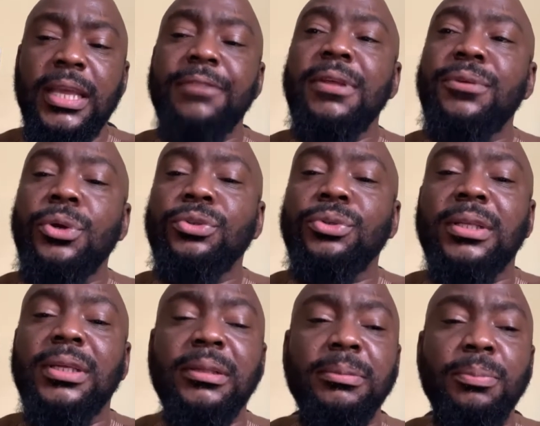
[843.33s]
Even if you go
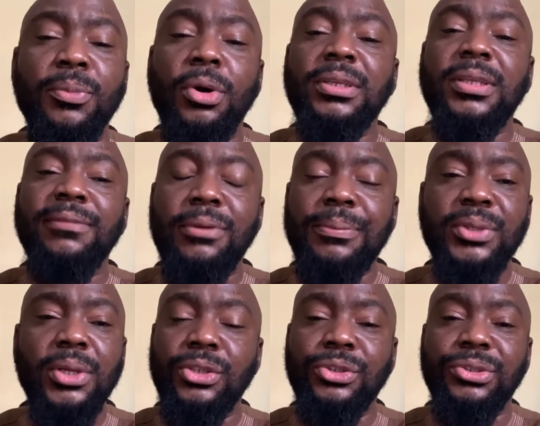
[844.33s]
to the more
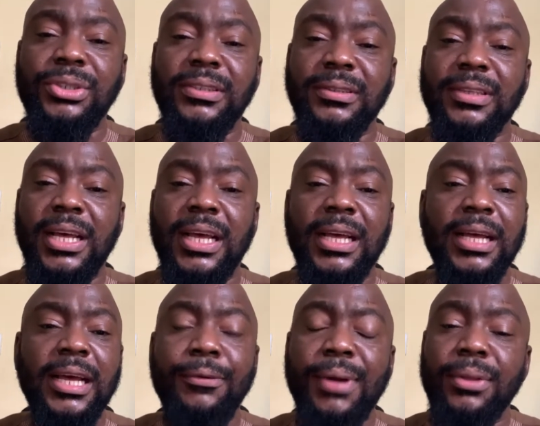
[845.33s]
developed countries
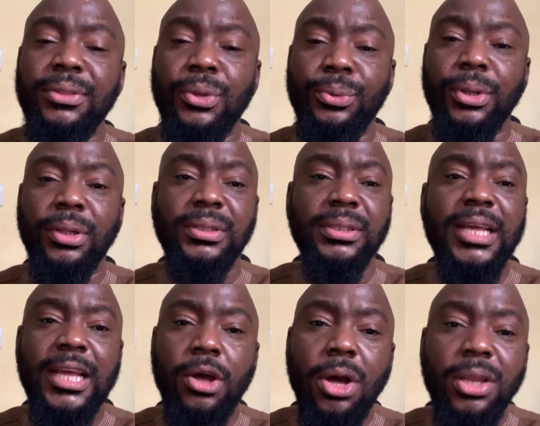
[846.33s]
around the
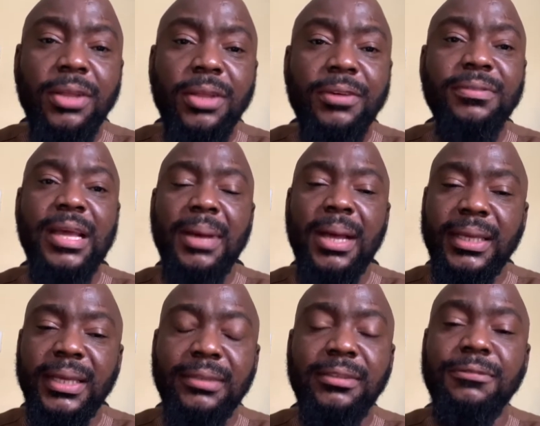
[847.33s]
world, all of
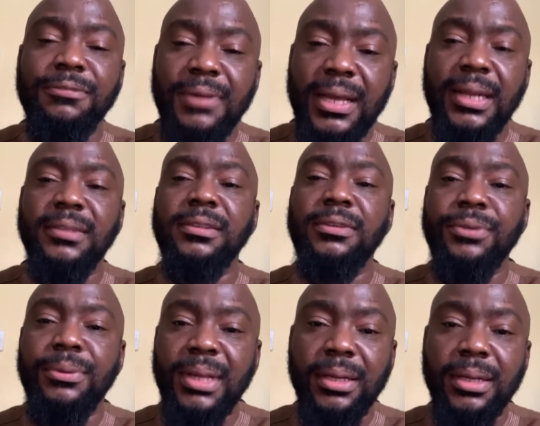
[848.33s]
them are getting
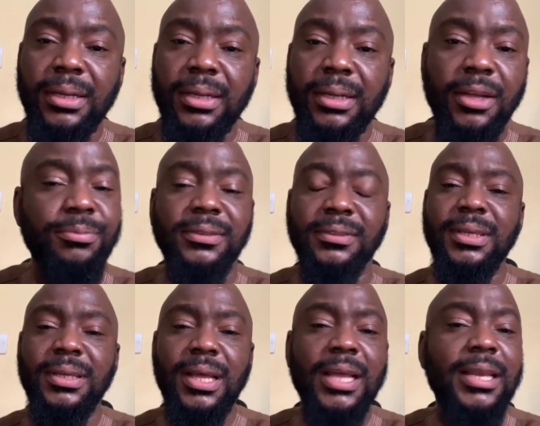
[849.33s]
financing from their
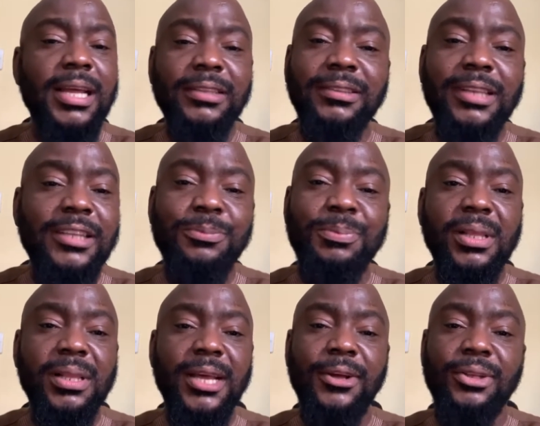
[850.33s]
governments. And let's
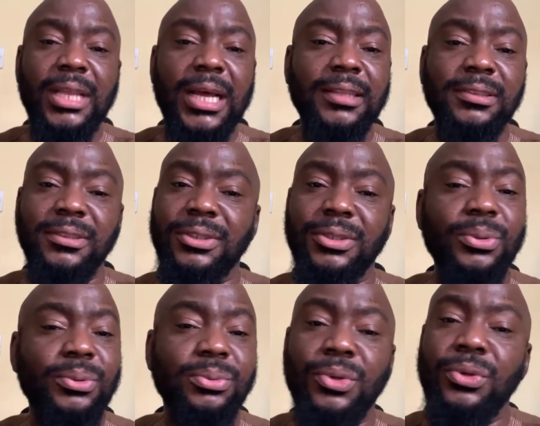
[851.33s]
be clear on
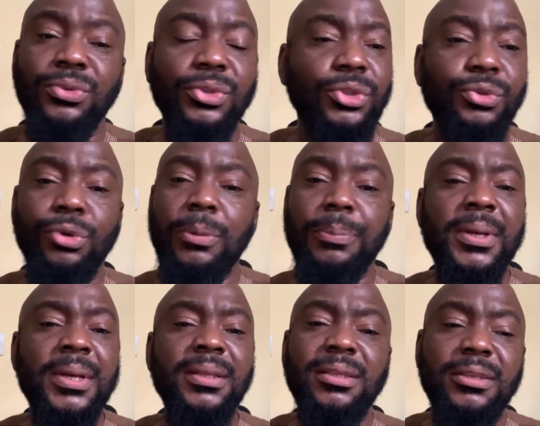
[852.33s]
that. You know, go to
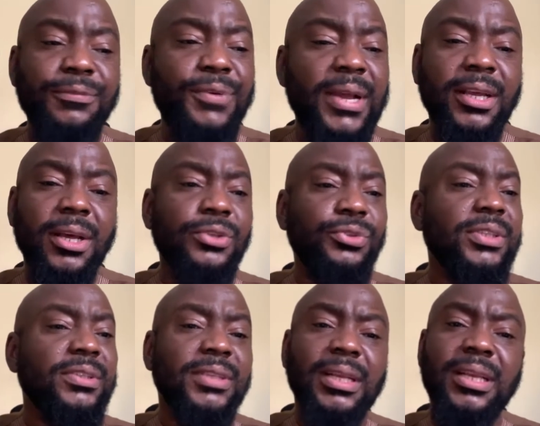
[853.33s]
Europe, the different
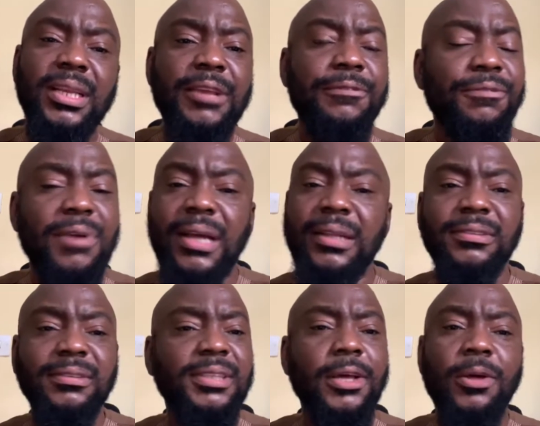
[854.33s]
countries, Italy,
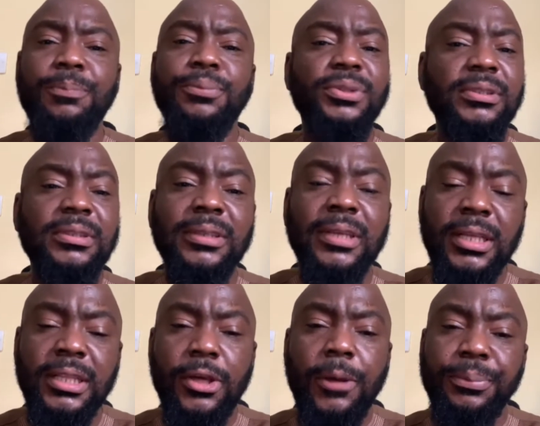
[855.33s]
France, they're all
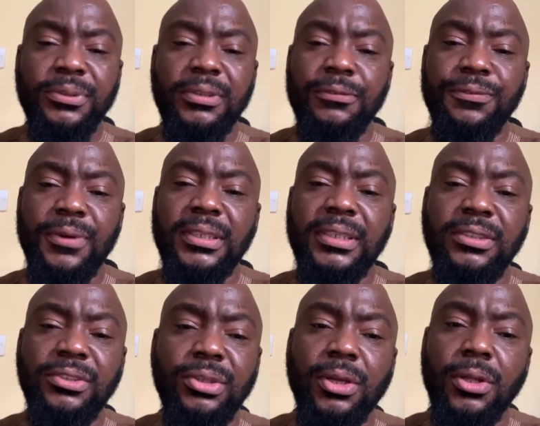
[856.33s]
putting
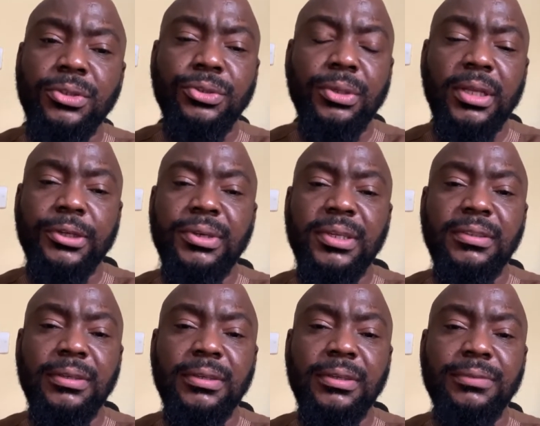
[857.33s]
funding into the cultural
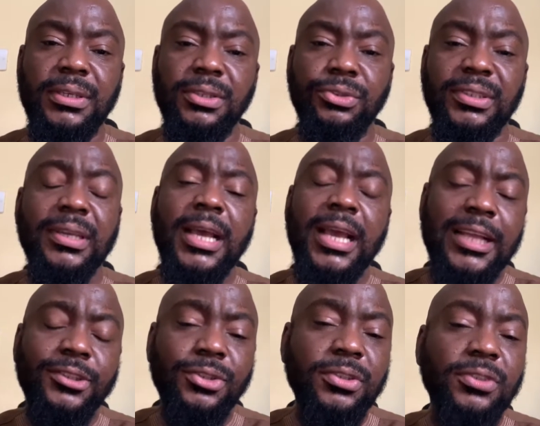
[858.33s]
and creative
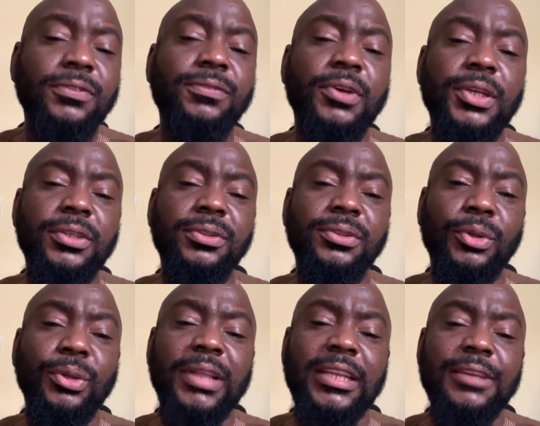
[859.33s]
industries. And just for
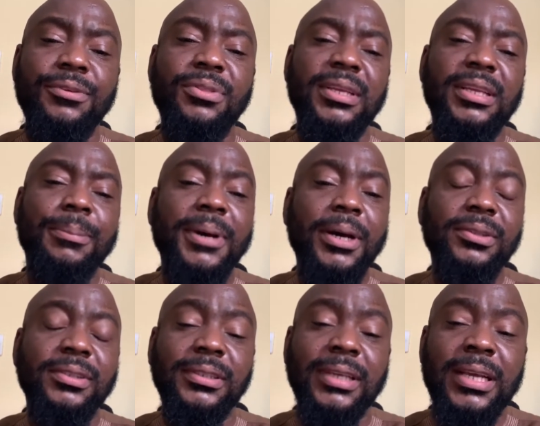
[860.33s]
you to know that, if you
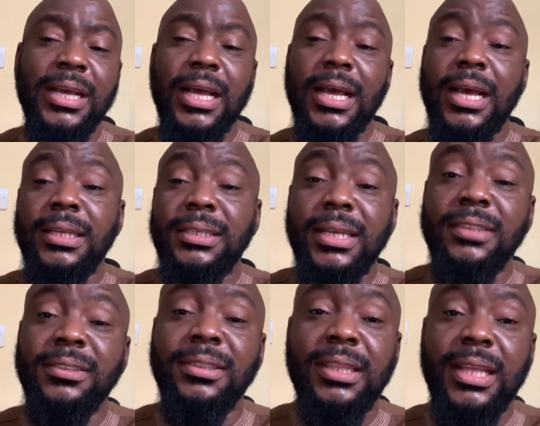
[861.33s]
think about it,
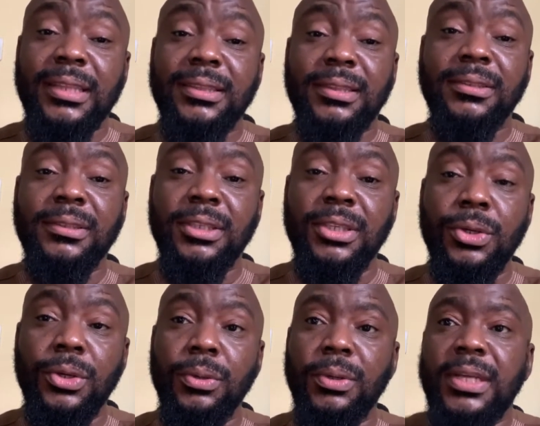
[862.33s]
I dare say that,
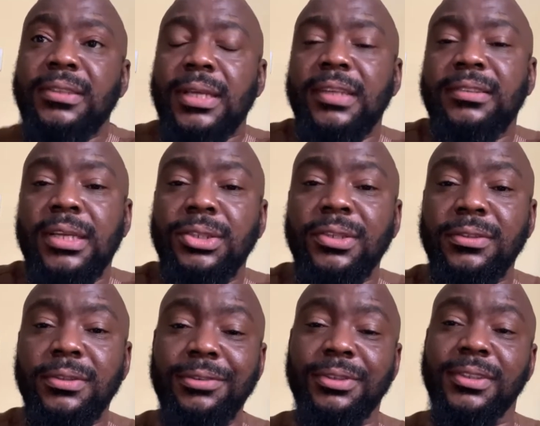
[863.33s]
you know, it's an
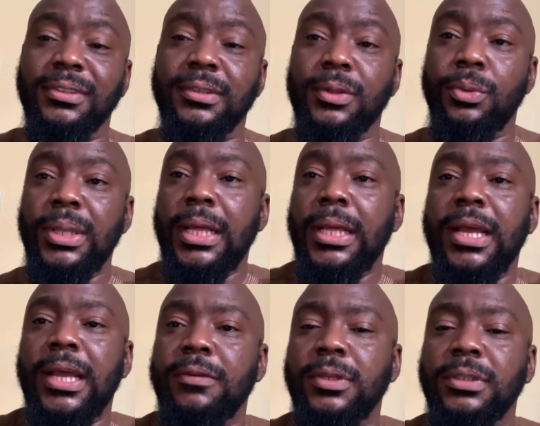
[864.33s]
essential service.
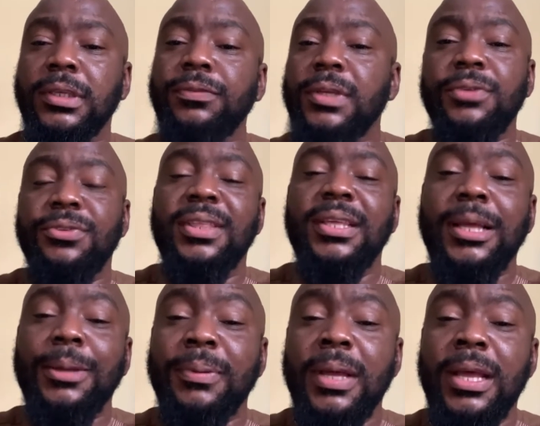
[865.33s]

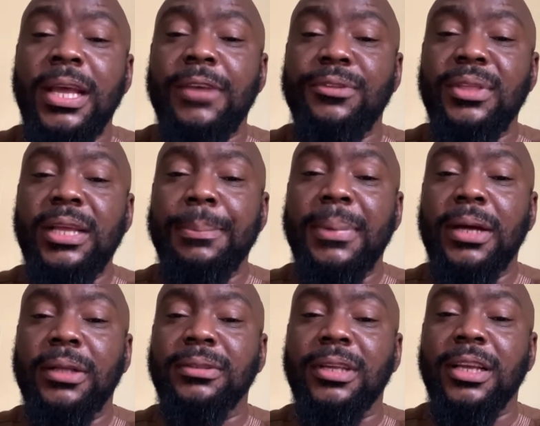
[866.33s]
If you
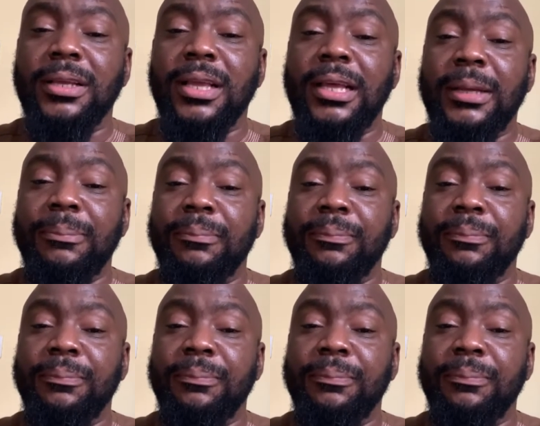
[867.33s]
think about